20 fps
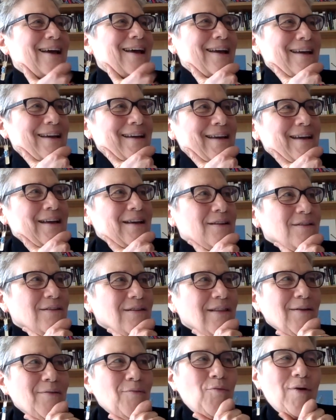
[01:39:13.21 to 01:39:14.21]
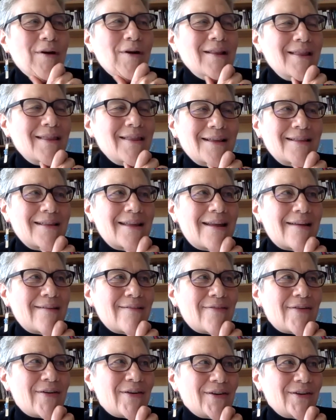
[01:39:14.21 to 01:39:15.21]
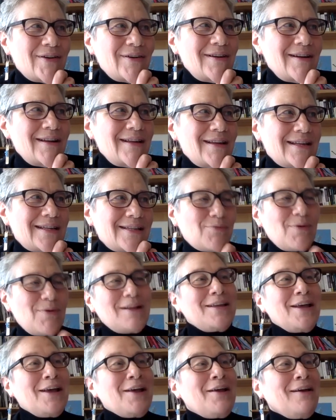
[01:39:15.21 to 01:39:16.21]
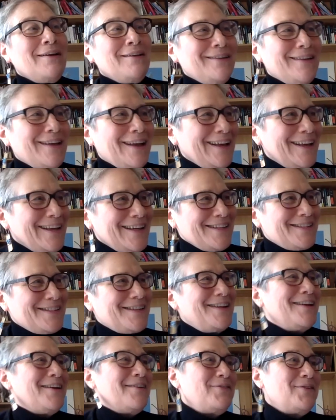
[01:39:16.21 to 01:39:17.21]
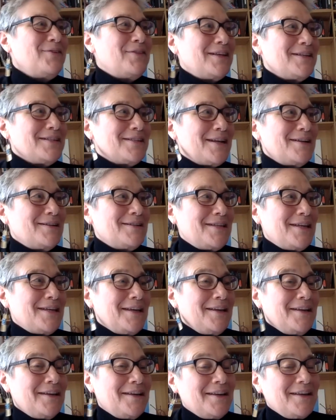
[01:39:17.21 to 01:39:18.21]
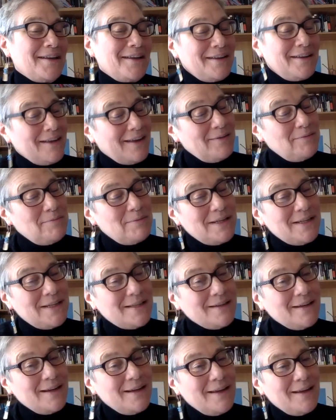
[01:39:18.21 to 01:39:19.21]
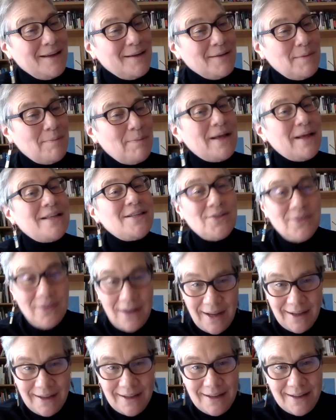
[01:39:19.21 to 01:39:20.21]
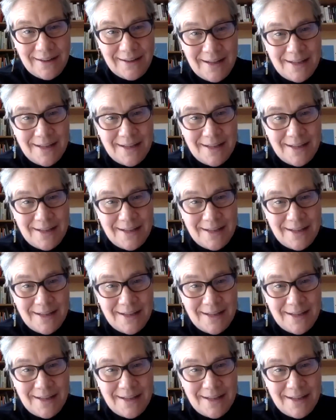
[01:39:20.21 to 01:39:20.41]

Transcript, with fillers: I the one thing that I've heard is well, a few things that I'd say. Everybody's the pets are liking it.